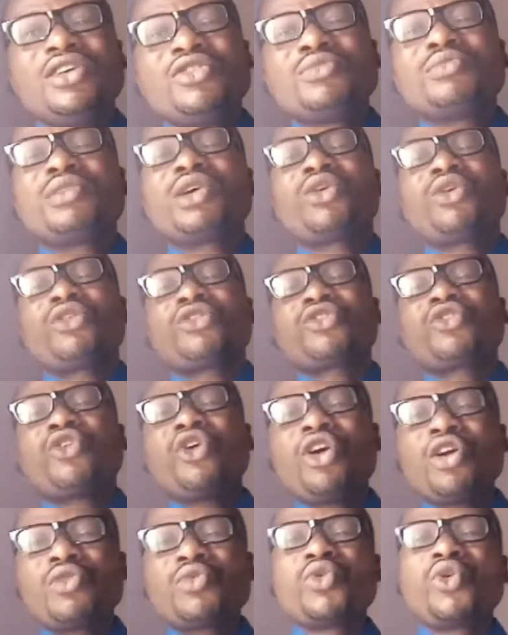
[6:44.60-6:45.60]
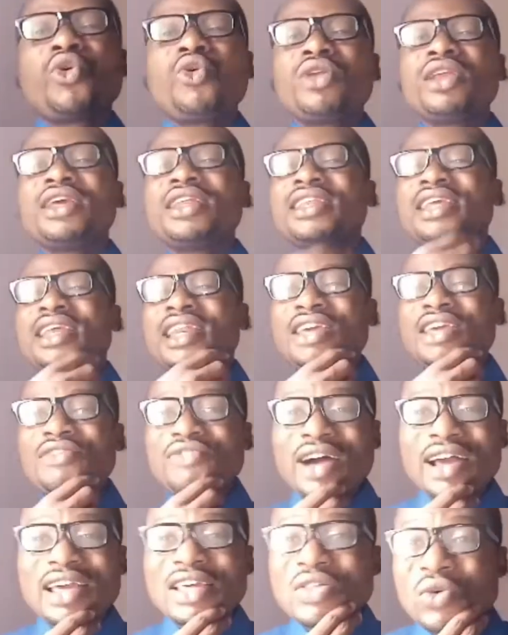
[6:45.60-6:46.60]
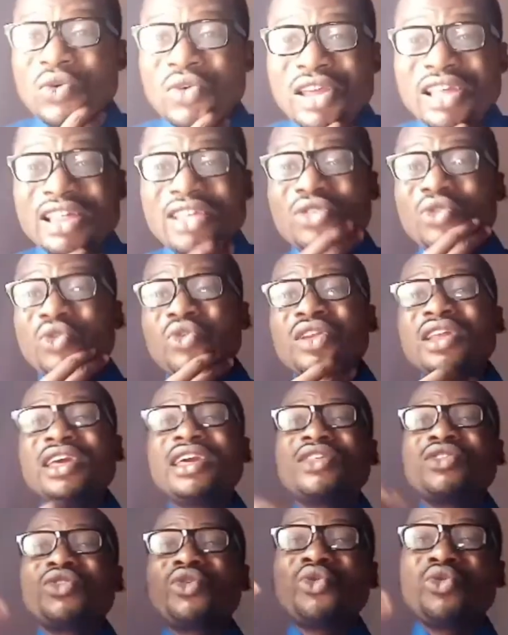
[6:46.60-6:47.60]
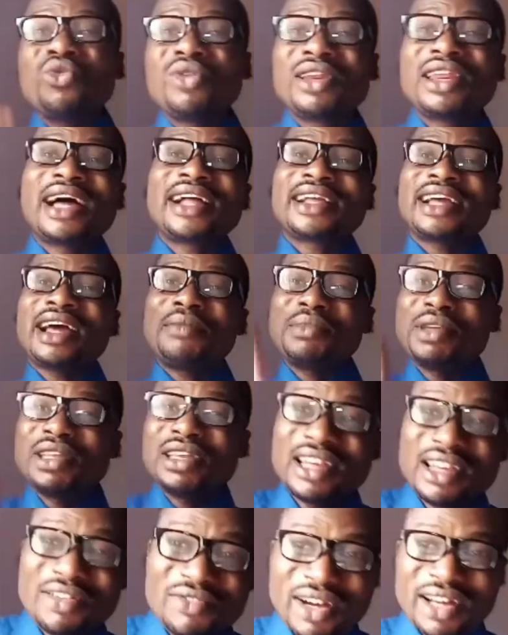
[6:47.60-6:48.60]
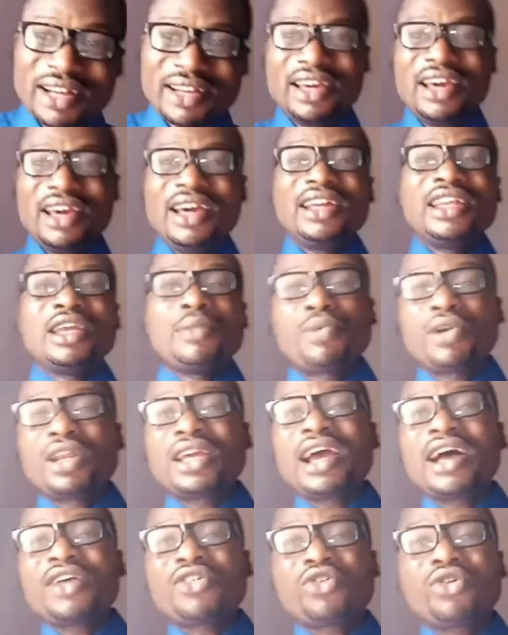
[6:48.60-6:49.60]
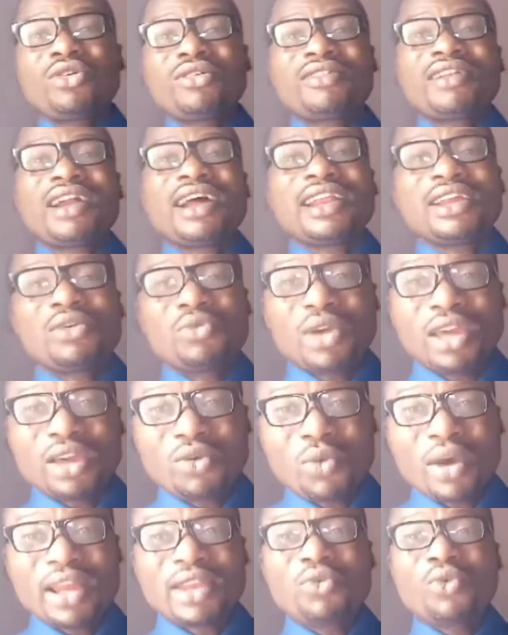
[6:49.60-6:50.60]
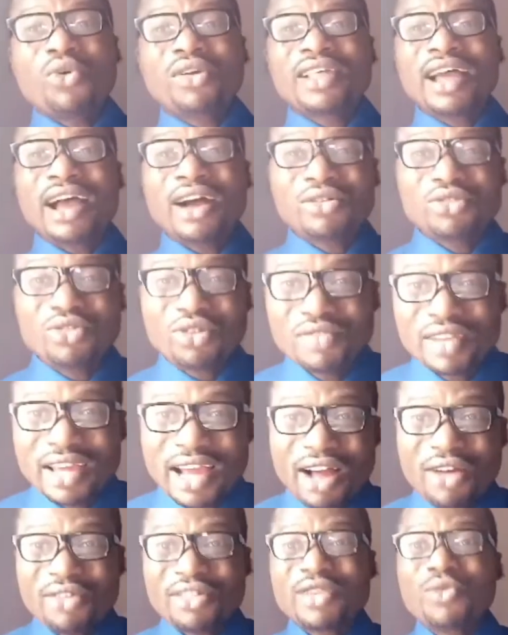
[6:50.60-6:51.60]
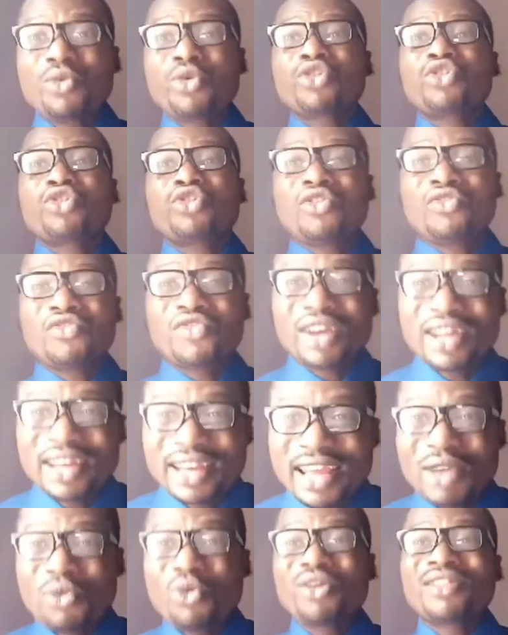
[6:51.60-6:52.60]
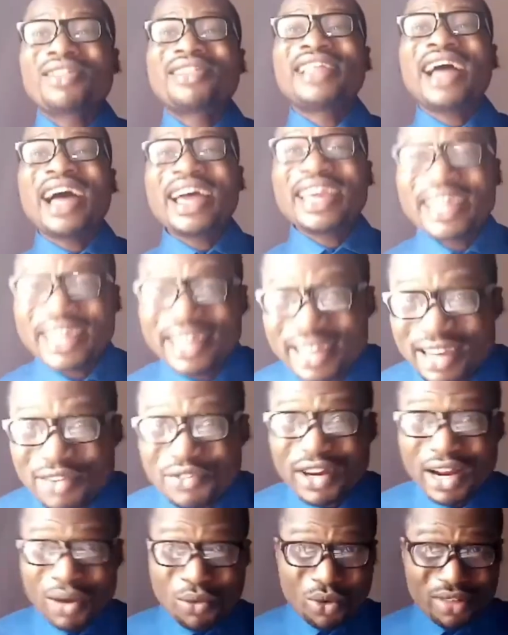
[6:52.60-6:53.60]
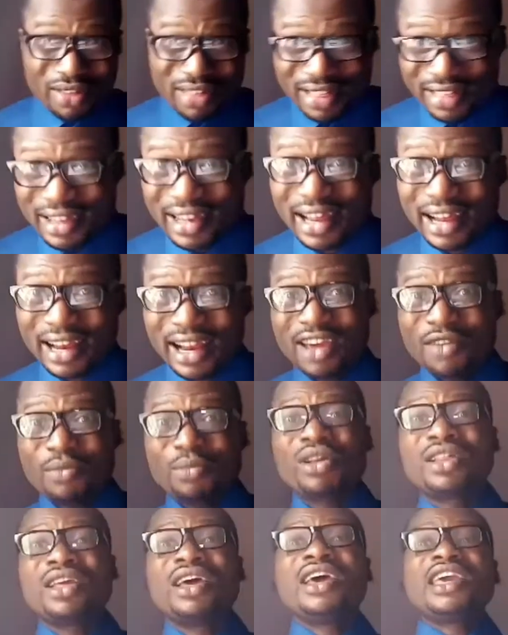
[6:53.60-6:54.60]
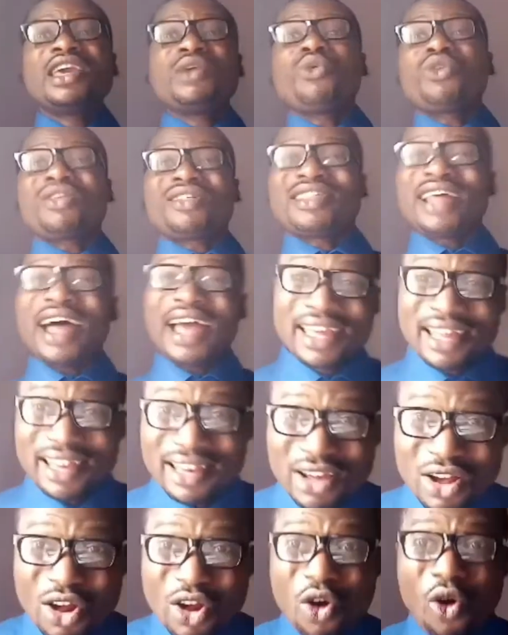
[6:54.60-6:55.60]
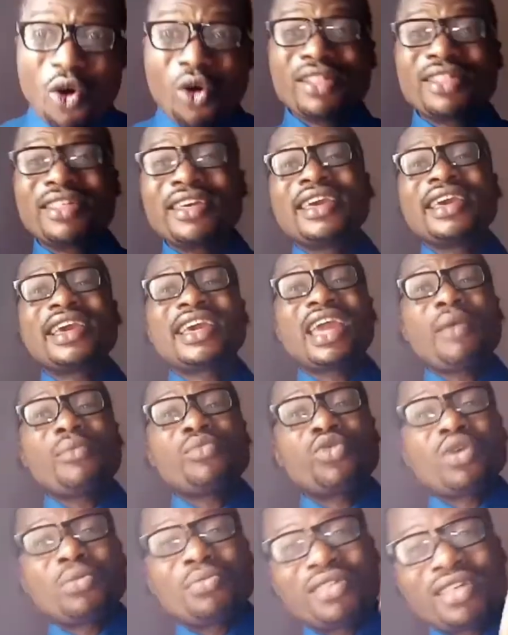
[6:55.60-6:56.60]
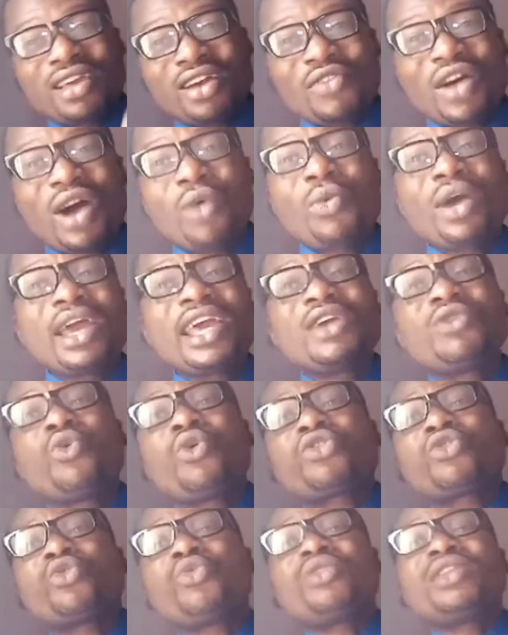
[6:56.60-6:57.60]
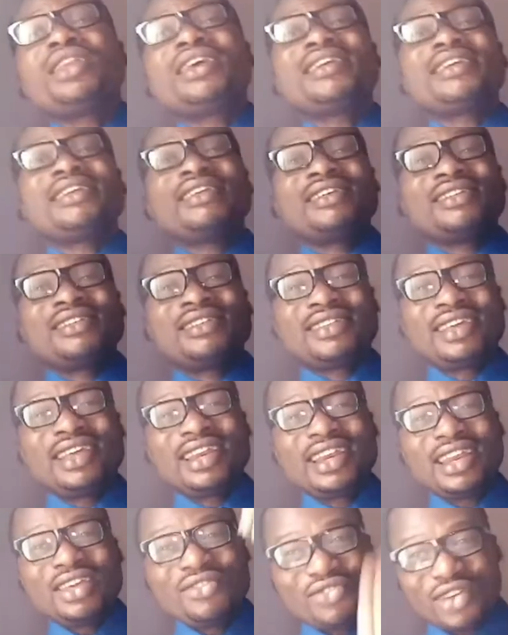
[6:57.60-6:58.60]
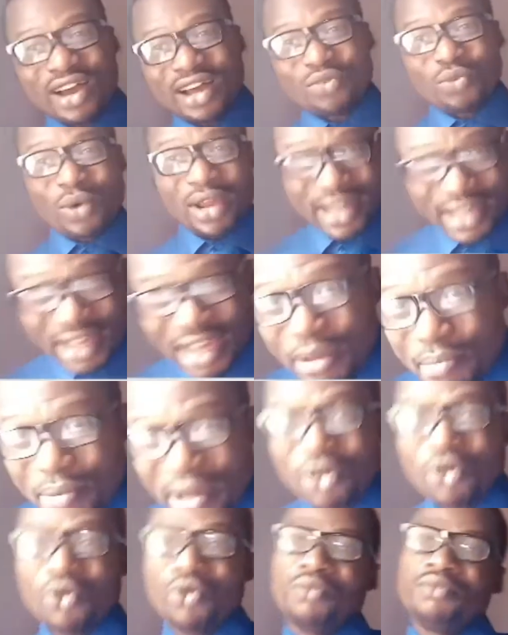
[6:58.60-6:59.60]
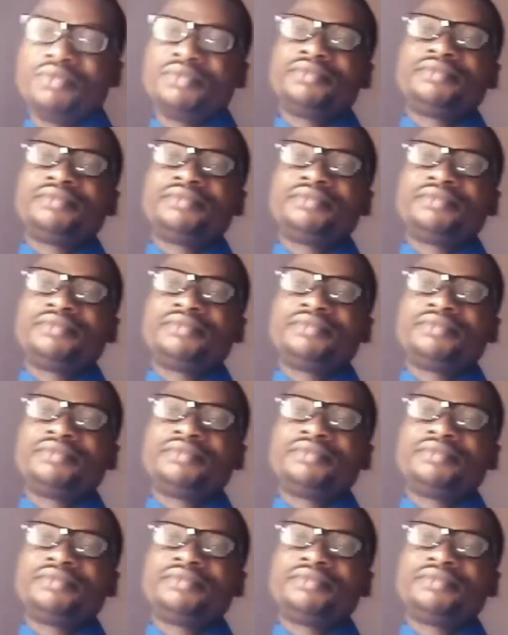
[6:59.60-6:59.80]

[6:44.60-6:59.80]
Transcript: Because God will only deliver his own. It is only his own that can be delivered. The prodigal son ran away. When he was out of the house, he was suffering. He was dying. The father was still alive, but he was dying until he came to himself. And he was only delivered when he came back home.